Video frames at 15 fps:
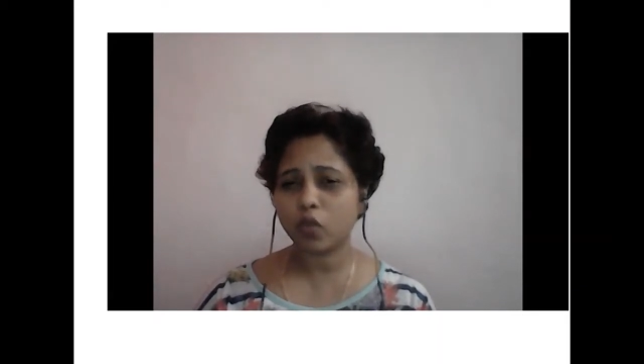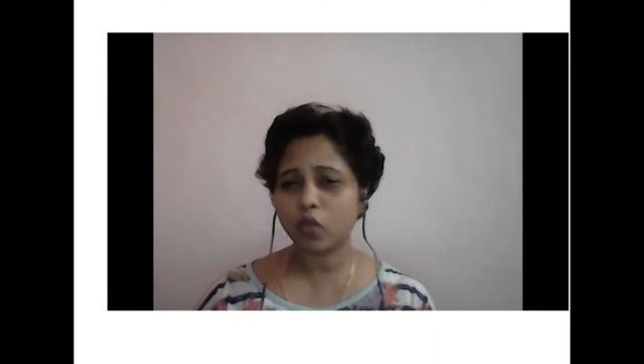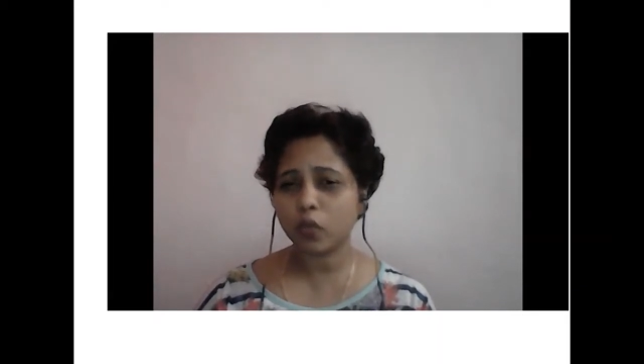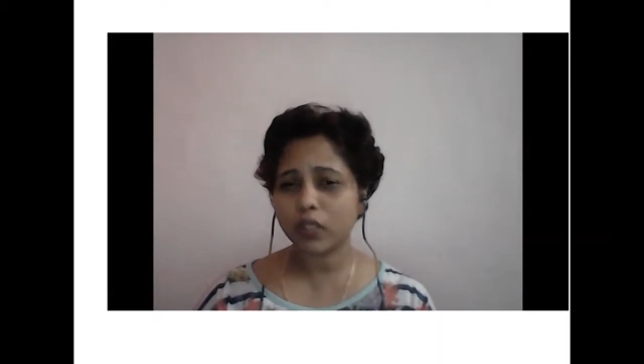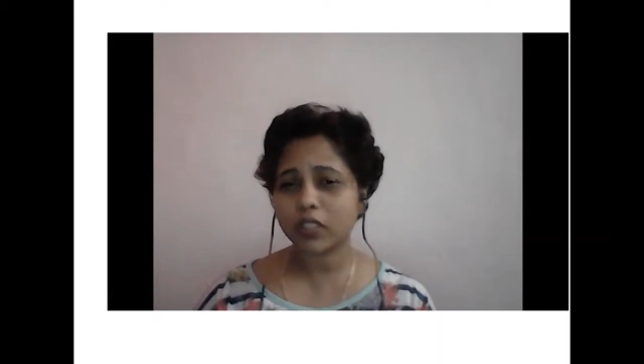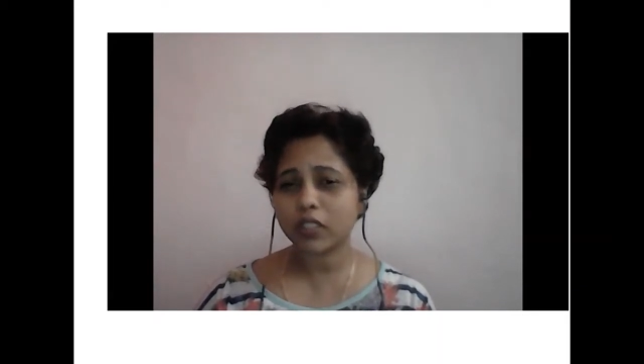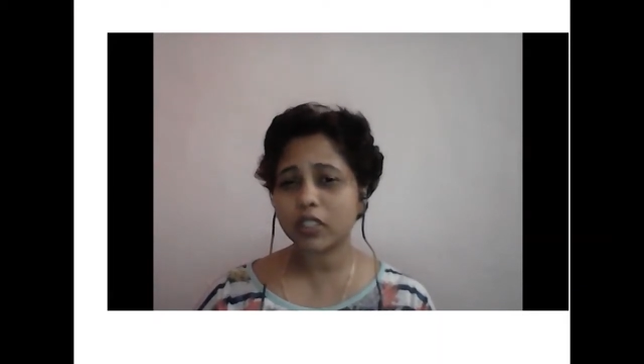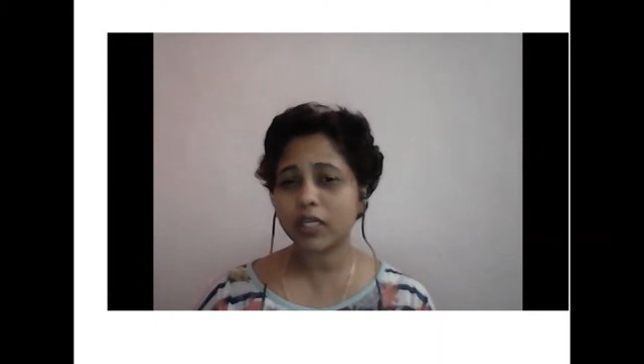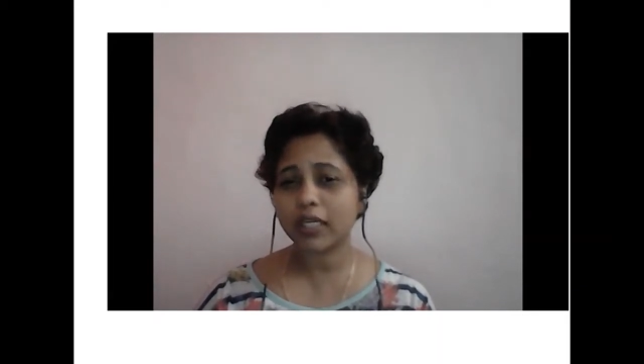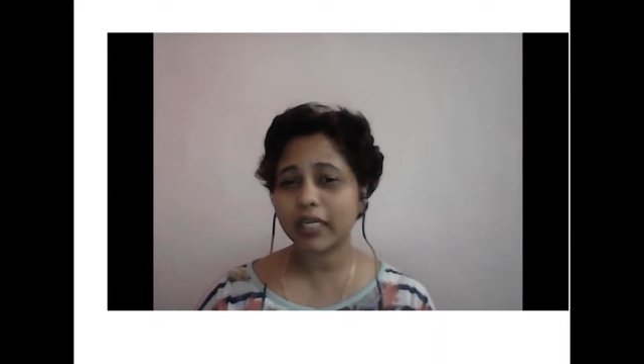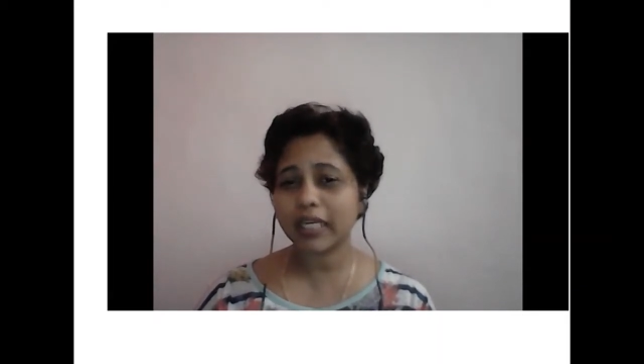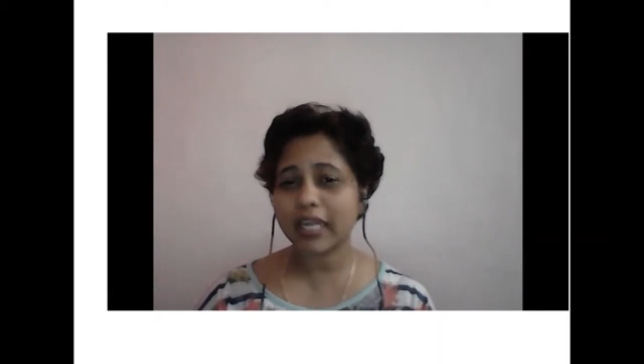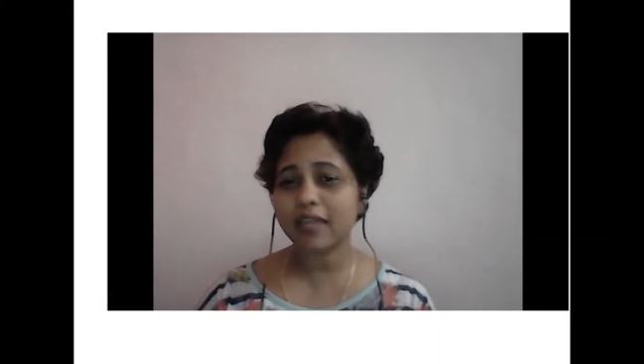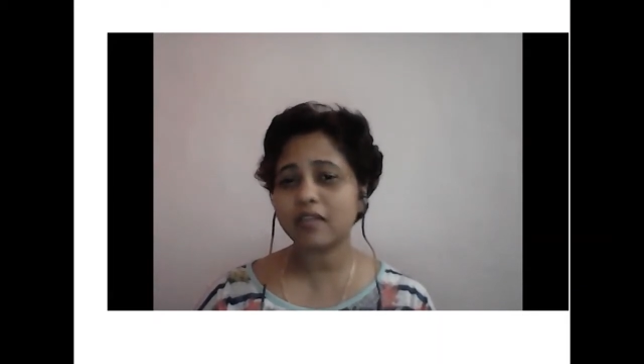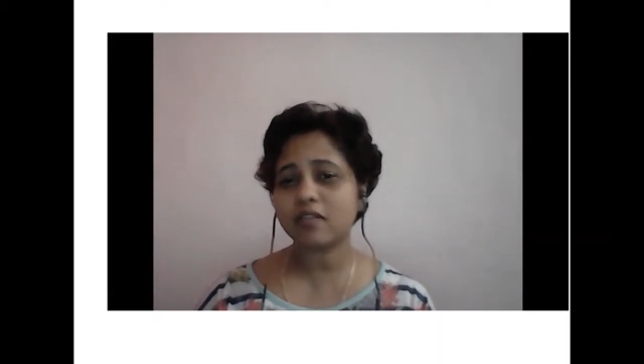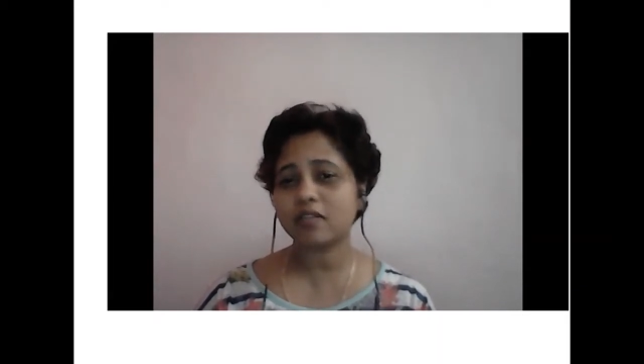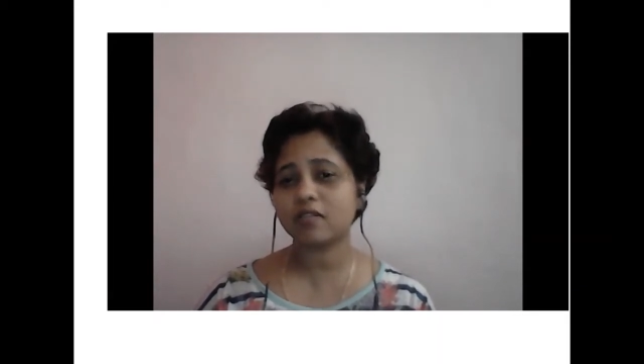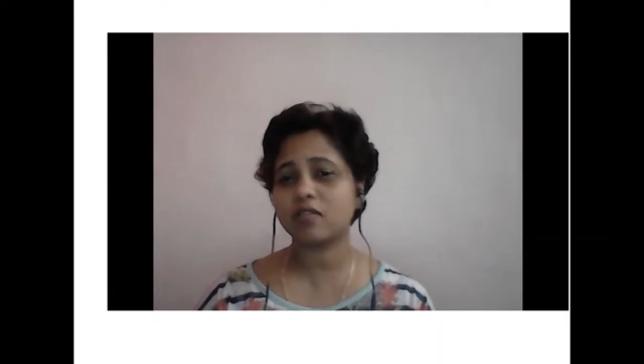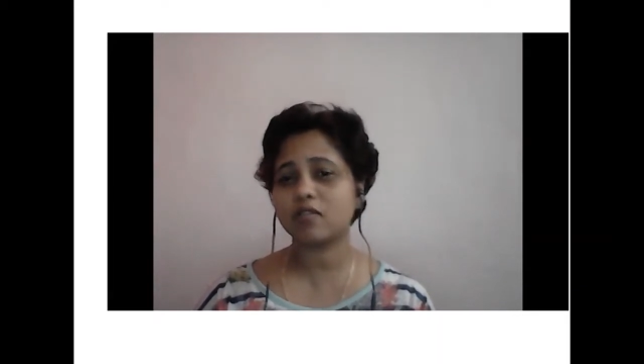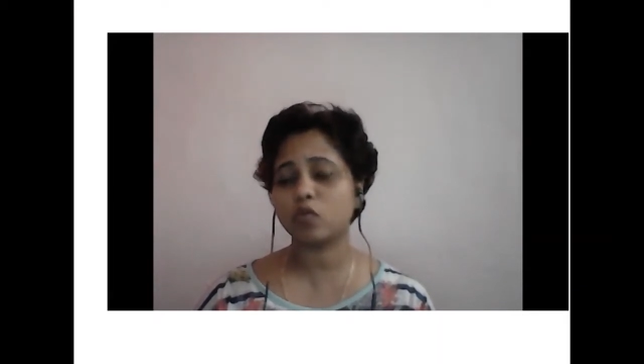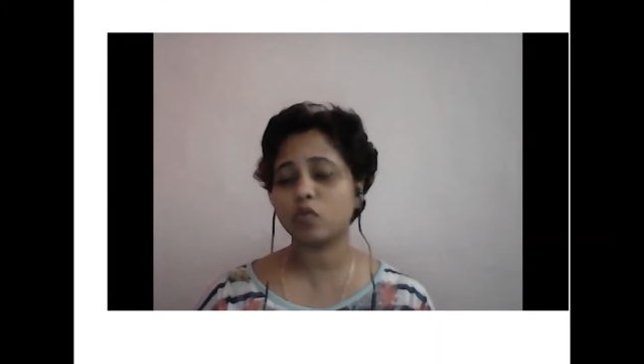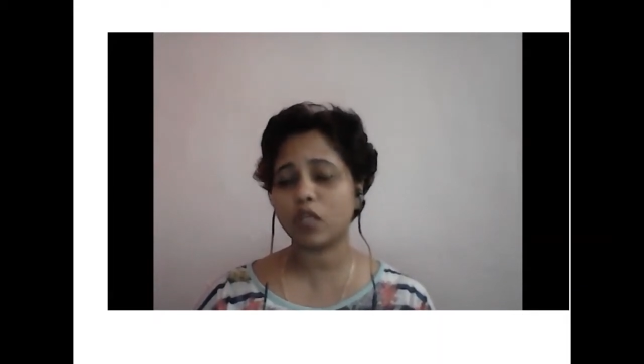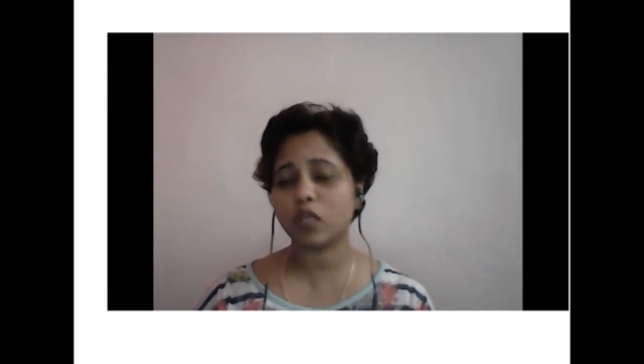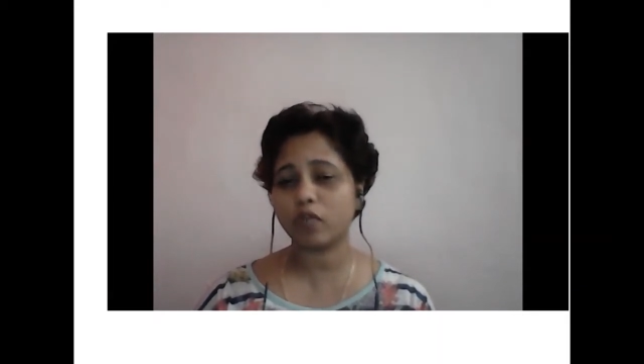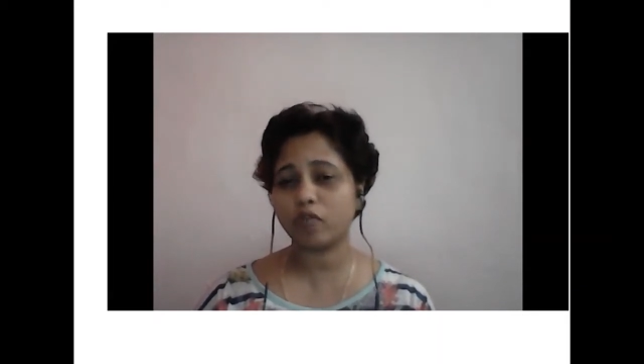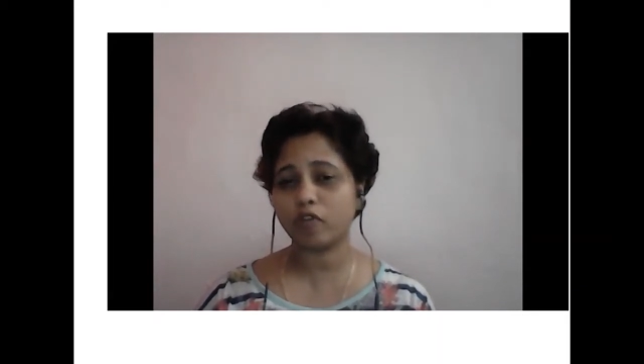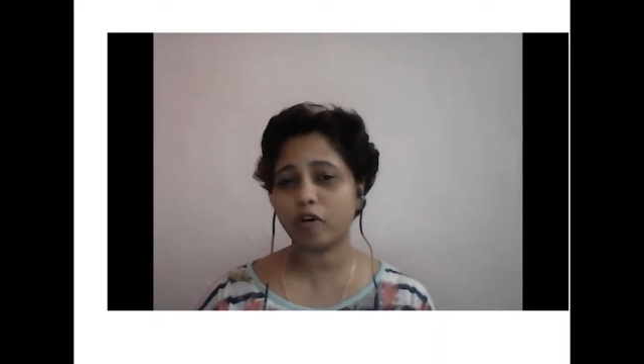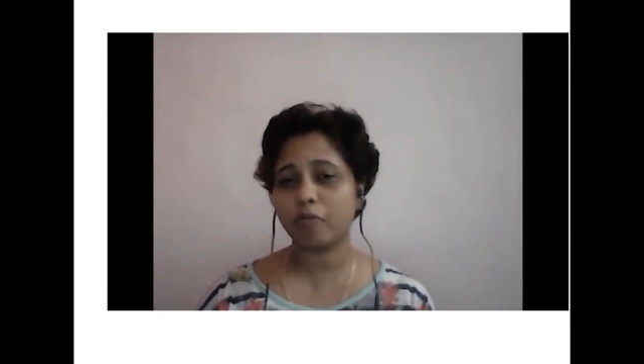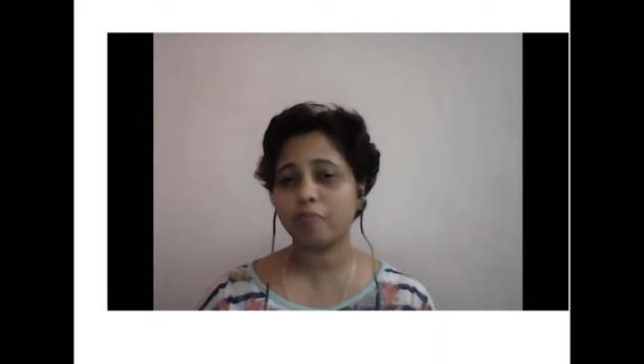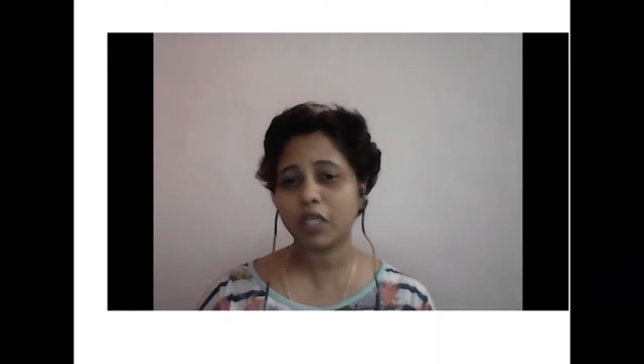which led us to the
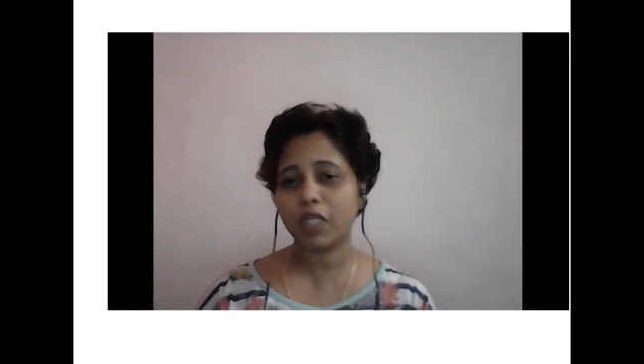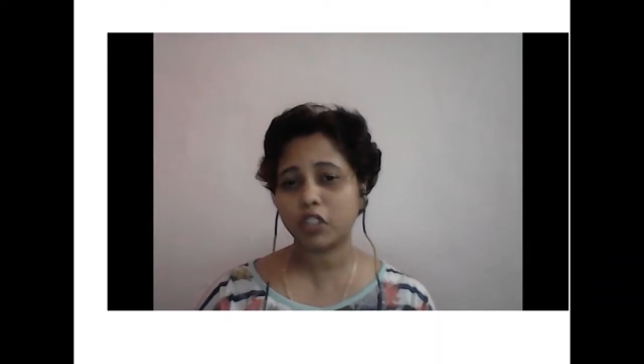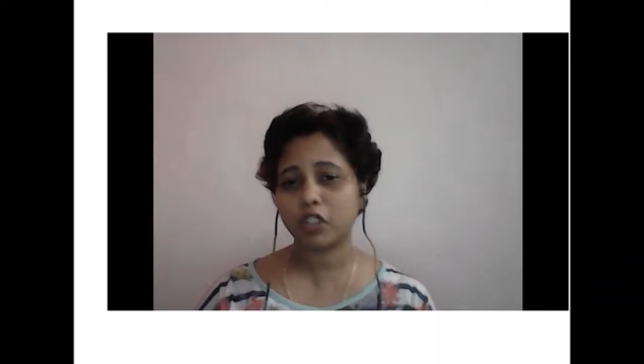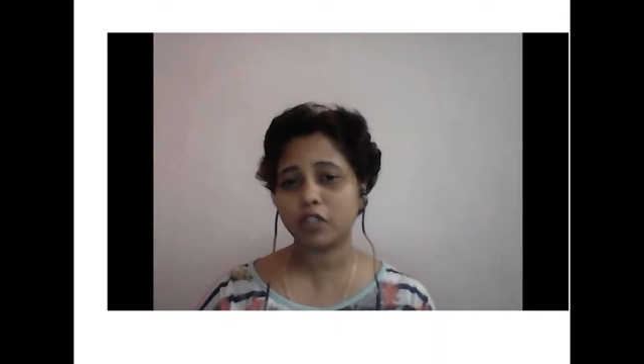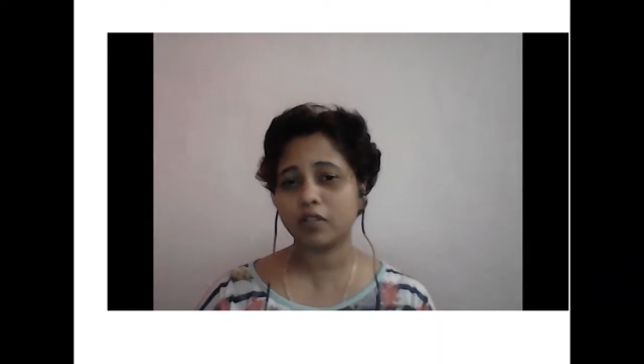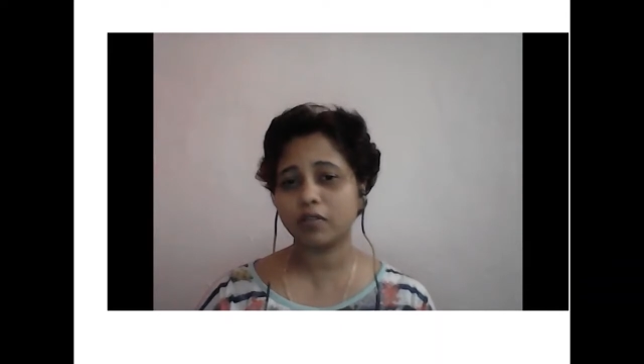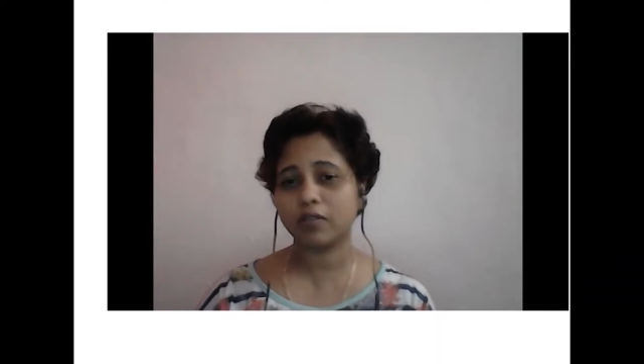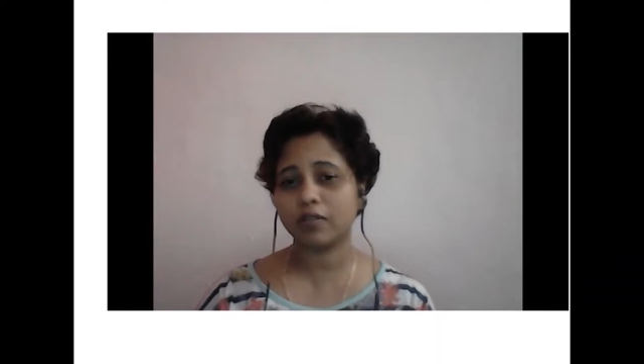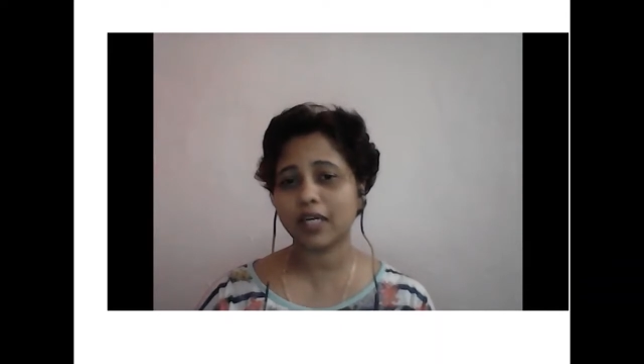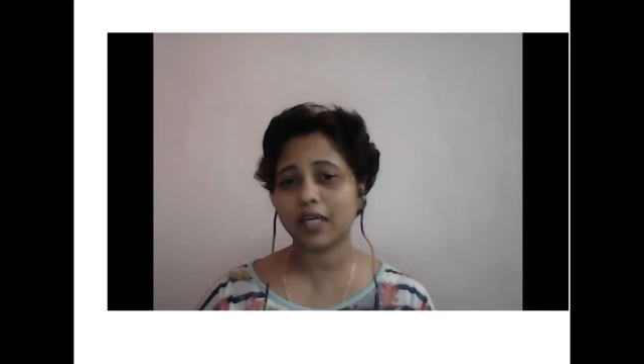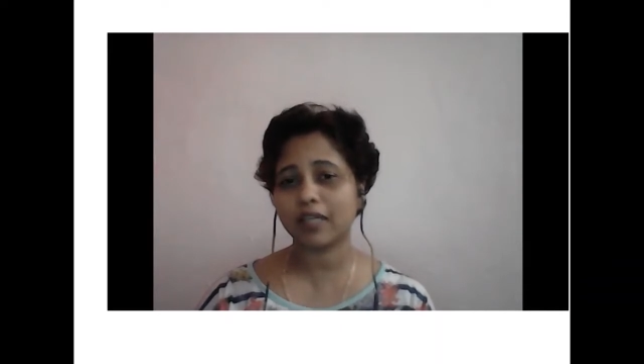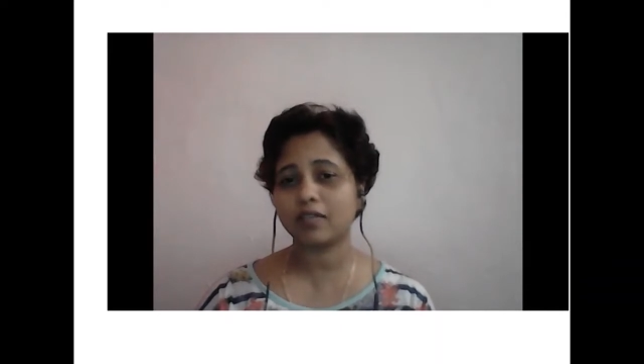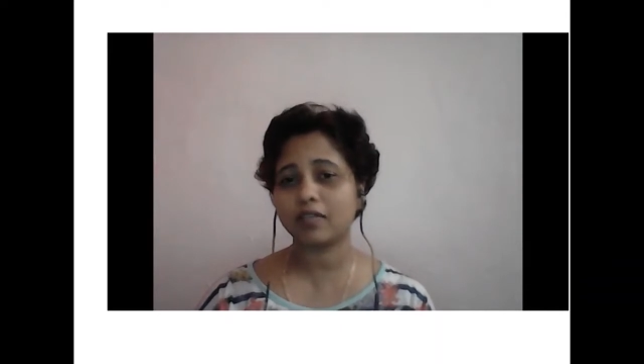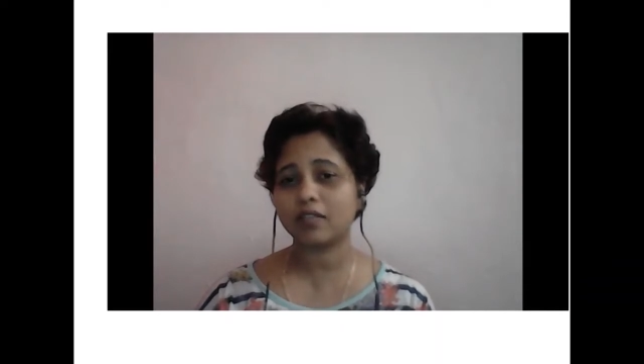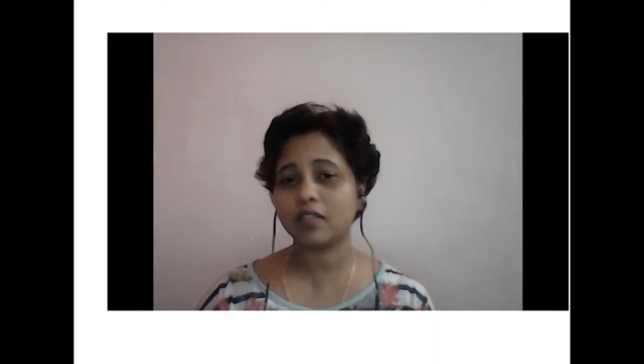information that